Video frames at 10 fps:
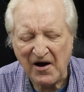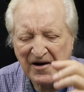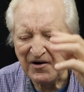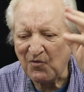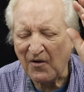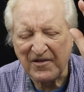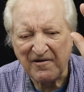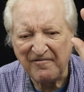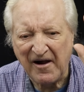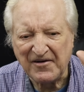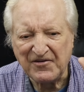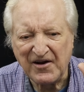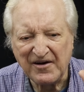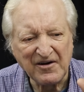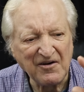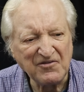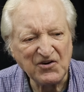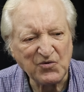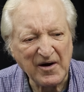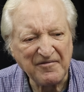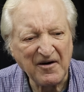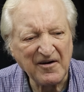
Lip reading: I don't know what they're valued at, 125,